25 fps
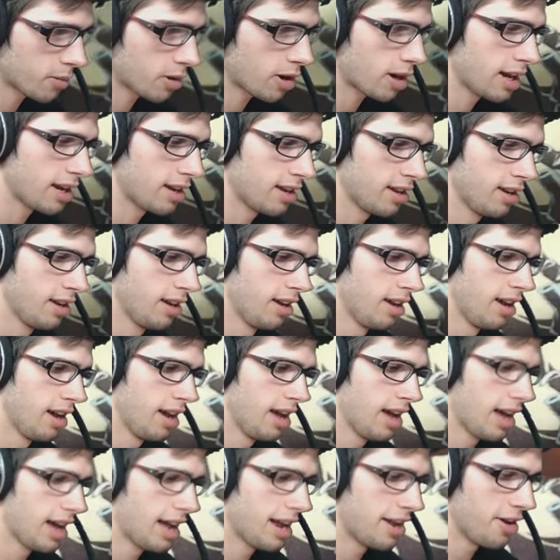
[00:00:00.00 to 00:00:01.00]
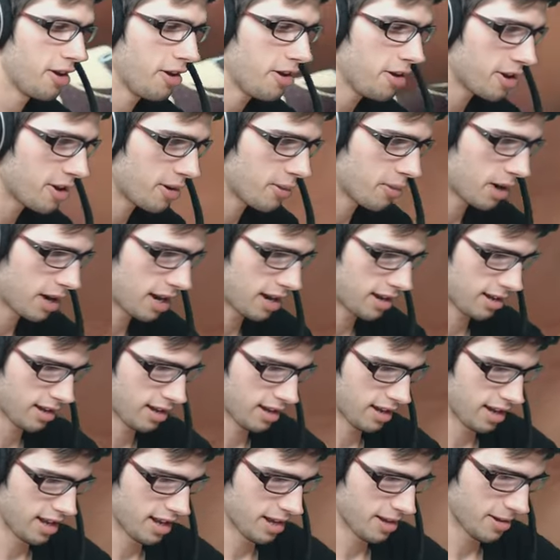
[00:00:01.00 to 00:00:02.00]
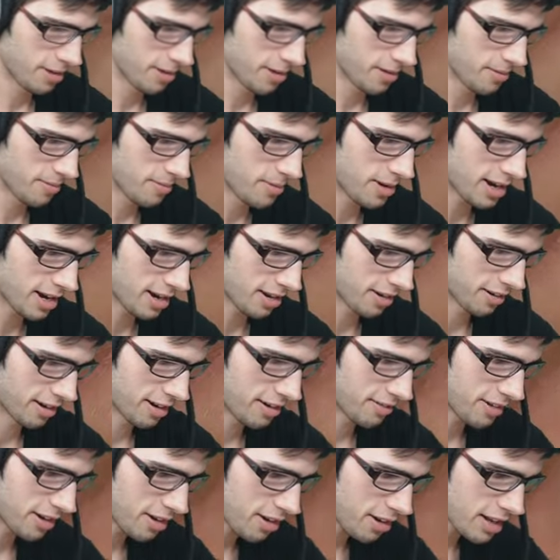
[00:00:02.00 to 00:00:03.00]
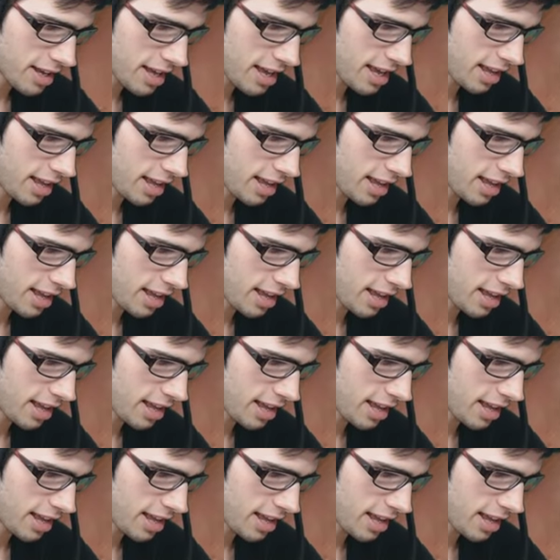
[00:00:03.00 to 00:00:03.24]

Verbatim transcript: know why. I don't know why. But anyway, we got